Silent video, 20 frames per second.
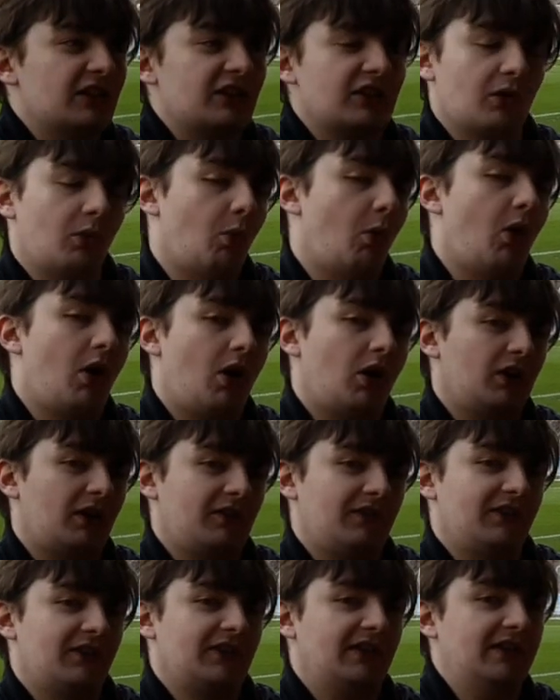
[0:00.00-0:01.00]
The
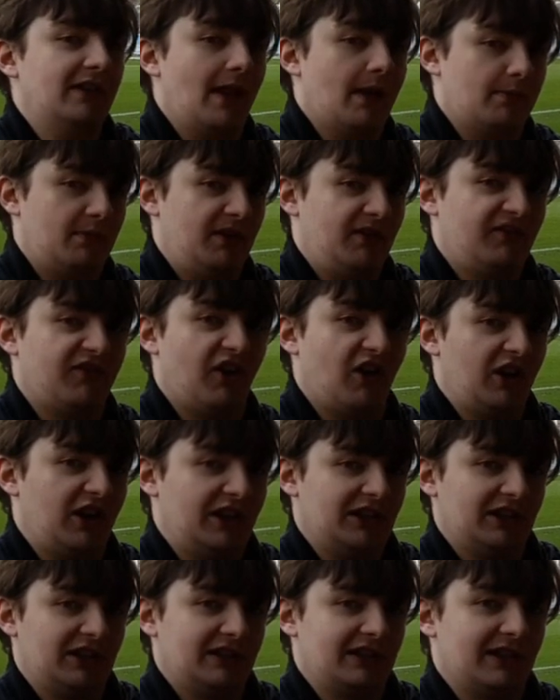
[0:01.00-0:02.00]
Waterford semi-final